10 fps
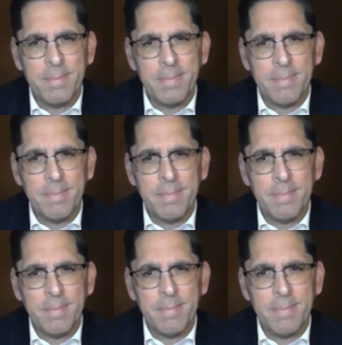
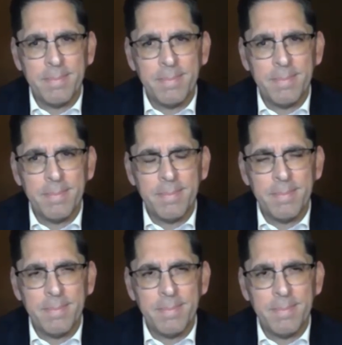
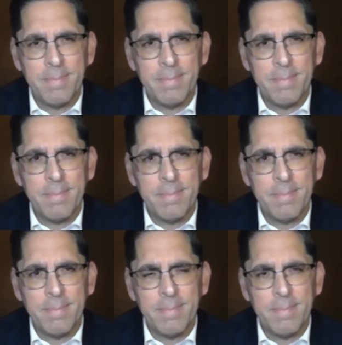
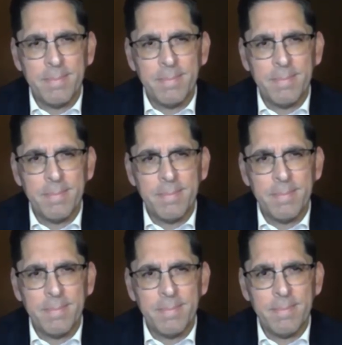
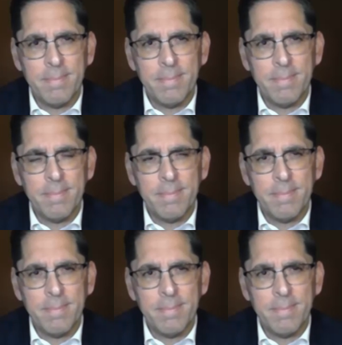
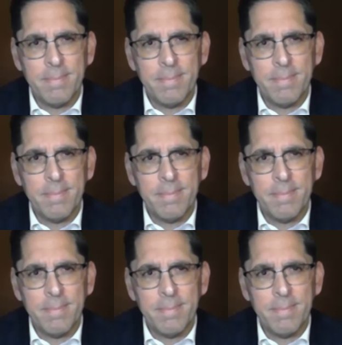
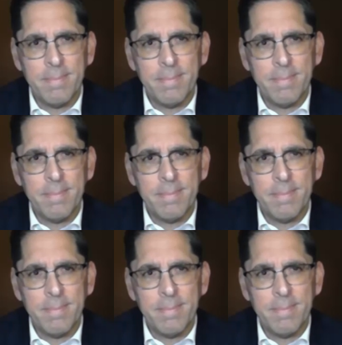(not speaking)